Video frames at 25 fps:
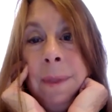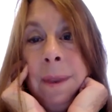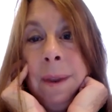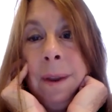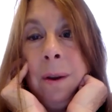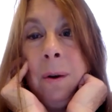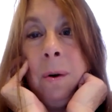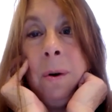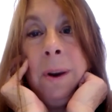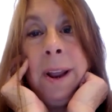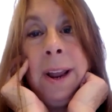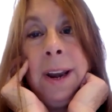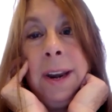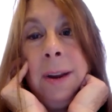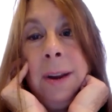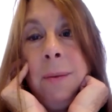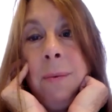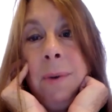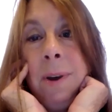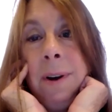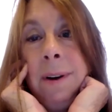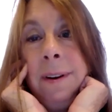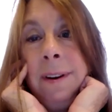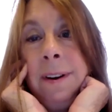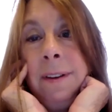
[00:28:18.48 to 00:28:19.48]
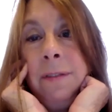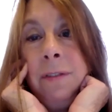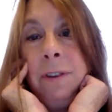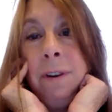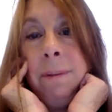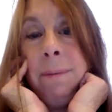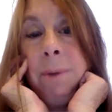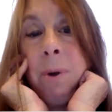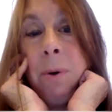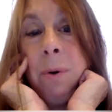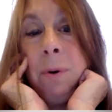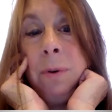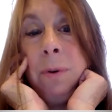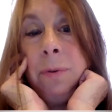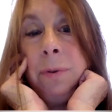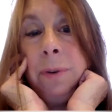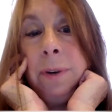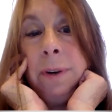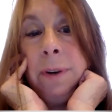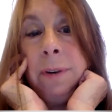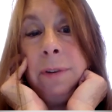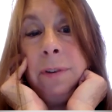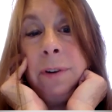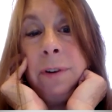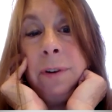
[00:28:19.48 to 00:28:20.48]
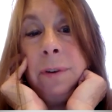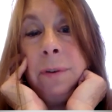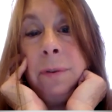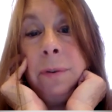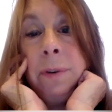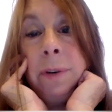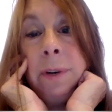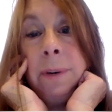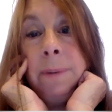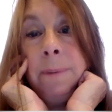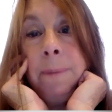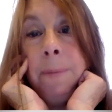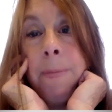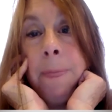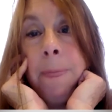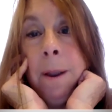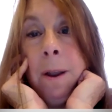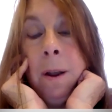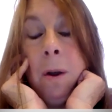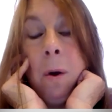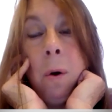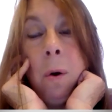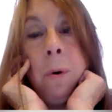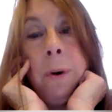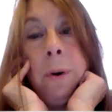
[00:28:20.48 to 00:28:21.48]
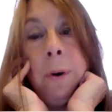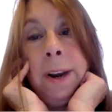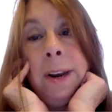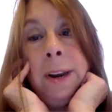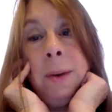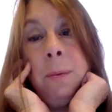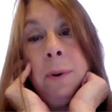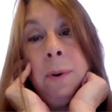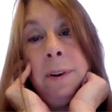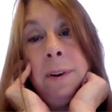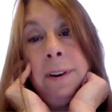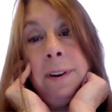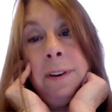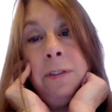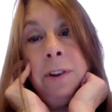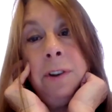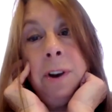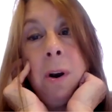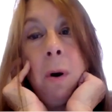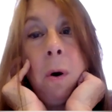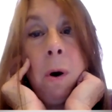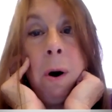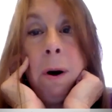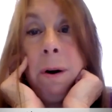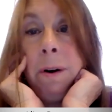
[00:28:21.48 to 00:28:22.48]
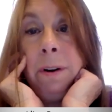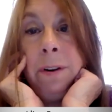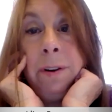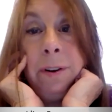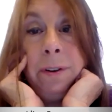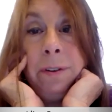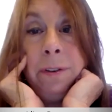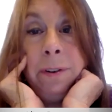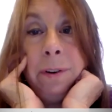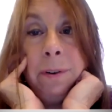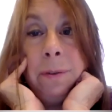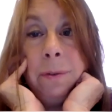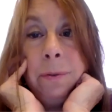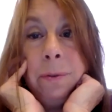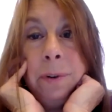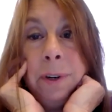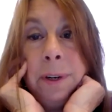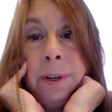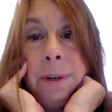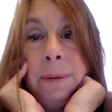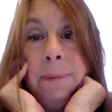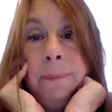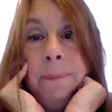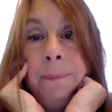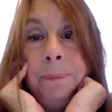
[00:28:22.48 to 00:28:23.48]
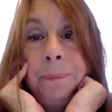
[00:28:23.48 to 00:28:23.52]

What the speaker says: for anyone teaching poetry to children, or anyone teaching art to children.